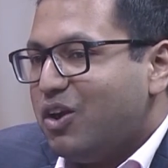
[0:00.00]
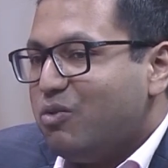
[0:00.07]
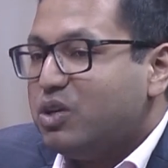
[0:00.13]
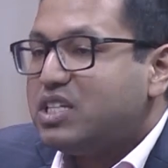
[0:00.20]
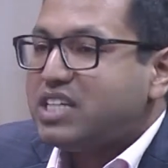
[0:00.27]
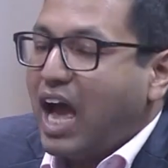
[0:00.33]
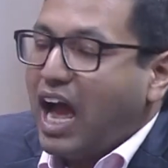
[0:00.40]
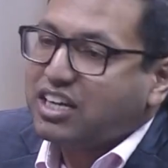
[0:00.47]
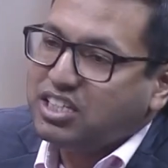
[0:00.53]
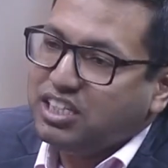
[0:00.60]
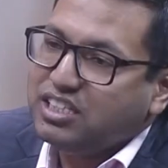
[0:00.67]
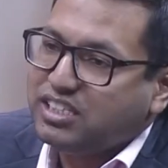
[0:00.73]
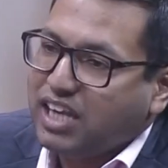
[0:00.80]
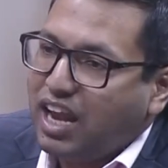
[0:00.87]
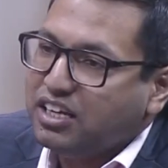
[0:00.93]
Which
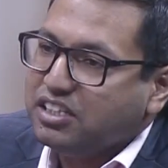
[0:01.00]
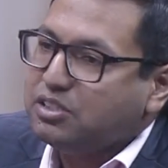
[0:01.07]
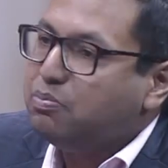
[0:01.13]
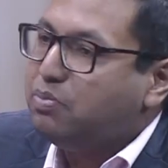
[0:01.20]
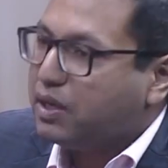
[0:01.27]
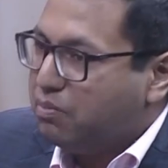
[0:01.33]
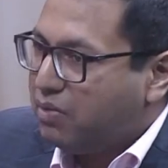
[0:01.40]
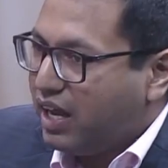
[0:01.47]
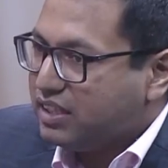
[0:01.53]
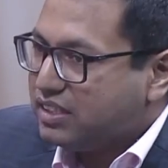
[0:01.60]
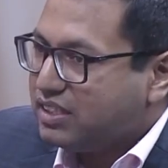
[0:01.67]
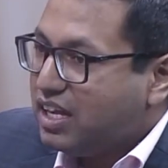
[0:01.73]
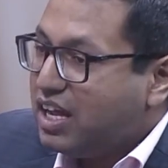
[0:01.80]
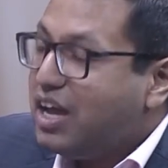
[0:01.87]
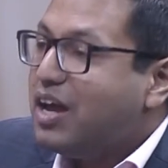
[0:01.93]
actually challenge big
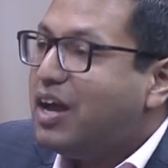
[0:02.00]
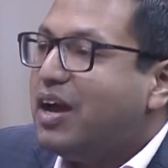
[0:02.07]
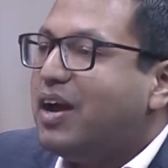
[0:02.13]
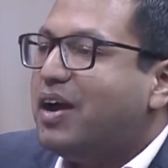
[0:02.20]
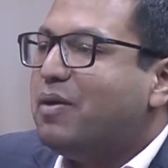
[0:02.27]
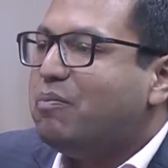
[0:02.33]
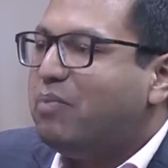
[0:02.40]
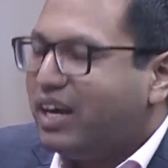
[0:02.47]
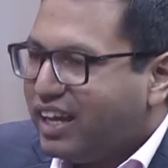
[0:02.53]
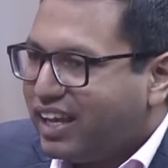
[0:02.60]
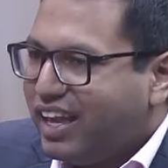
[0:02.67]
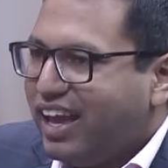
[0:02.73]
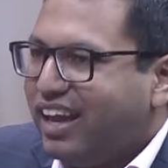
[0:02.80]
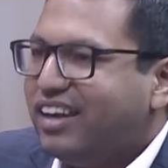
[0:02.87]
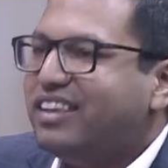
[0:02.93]
brands. But
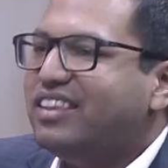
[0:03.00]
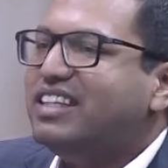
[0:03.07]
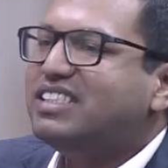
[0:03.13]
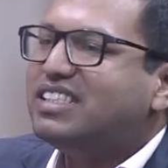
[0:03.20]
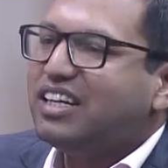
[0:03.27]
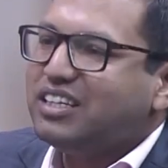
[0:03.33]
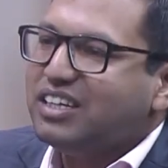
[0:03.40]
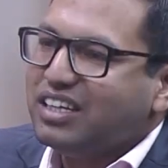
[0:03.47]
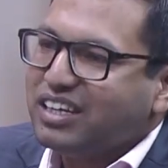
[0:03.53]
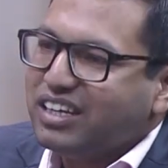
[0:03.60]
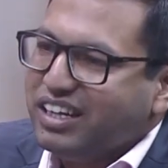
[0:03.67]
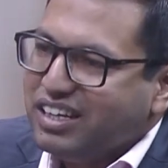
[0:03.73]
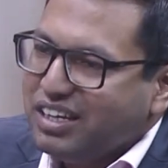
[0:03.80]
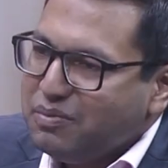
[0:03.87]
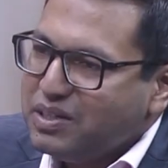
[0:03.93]
again, these are
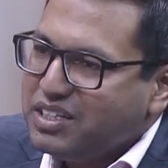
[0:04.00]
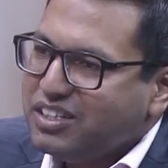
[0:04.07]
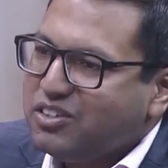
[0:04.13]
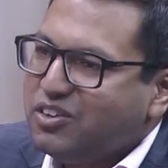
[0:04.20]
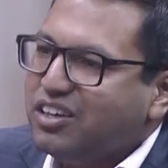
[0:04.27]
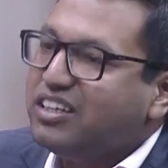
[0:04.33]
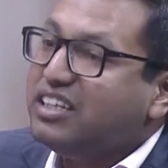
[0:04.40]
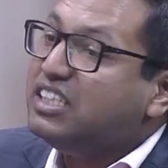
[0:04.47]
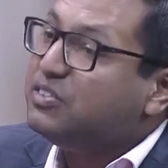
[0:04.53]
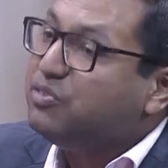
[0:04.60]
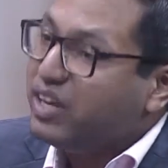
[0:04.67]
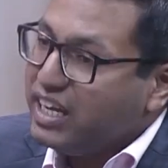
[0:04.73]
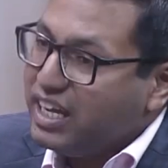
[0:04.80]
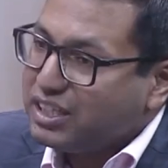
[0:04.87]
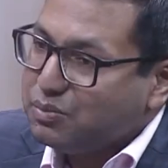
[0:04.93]
in limited quantities,
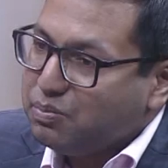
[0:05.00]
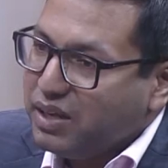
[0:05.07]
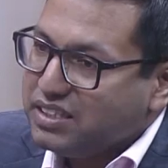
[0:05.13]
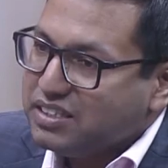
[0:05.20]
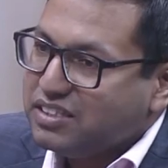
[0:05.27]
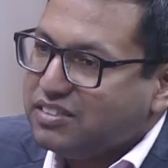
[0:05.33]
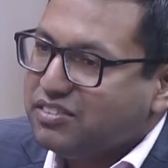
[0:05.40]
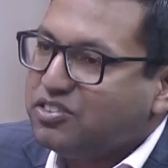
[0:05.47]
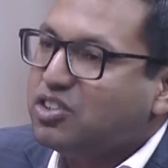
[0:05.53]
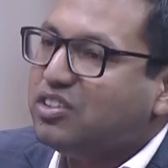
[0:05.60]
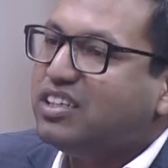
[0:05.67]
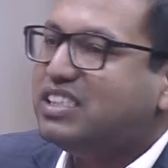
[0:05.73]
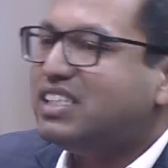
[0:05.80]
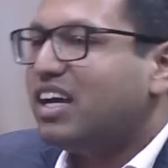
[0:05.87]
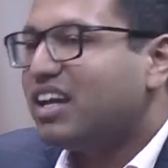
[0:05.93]
very expensive. So
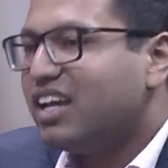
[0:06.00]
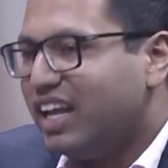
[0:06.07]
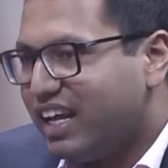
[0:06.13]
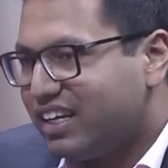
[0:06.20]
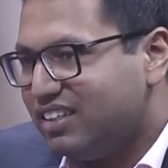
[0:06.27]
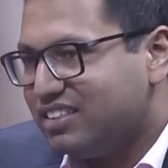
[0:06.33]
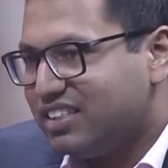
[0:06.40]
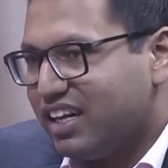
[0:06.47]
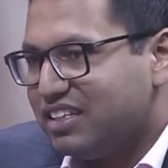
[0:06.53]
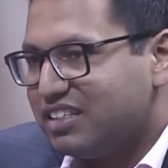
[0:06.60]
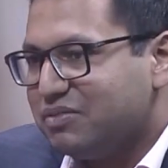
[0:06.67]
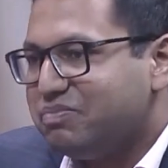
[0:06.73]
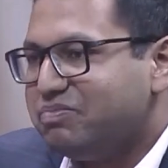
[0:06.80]
these are collector's items.